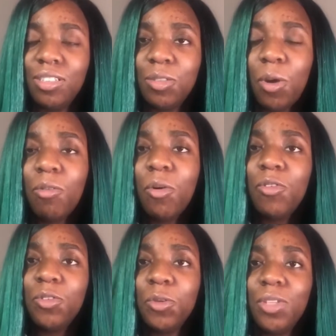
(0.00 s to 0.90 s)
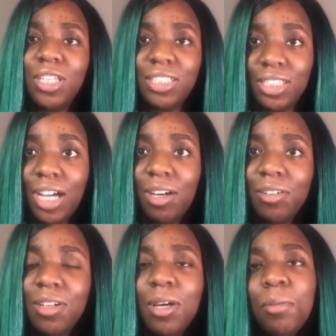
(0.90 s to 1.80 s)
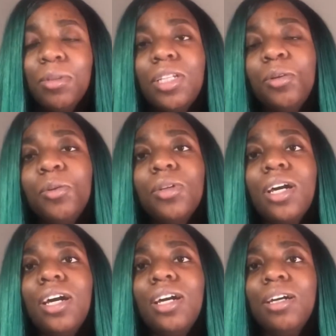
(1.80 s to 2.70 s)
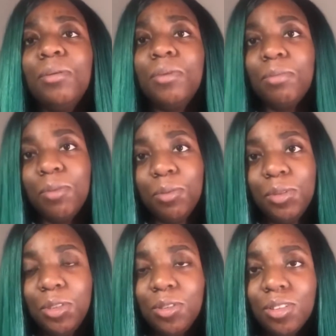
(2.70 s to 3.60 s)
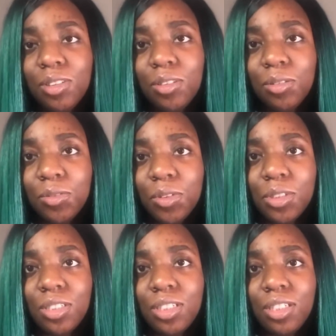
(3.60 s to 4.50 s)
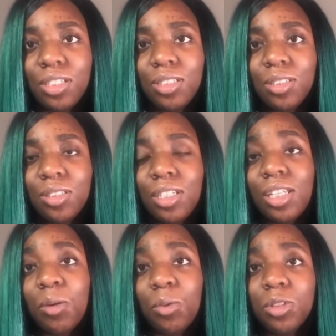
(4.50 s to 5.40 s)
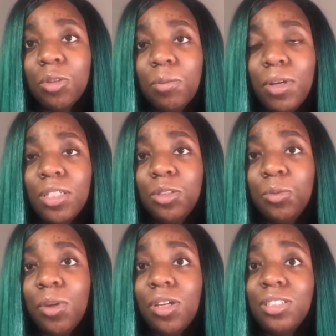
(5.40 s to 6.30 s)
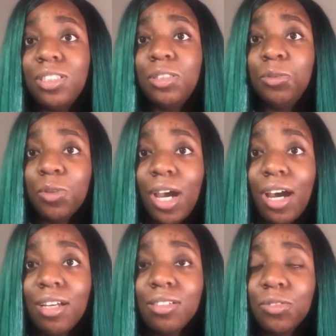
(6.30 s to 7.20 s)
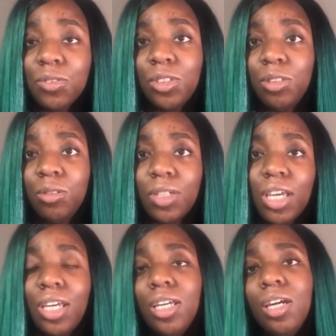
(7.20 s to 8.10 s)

So I wrote a few things down because I know that people will be choosing their universities that they want to apply to, whether it's UCAS for the UK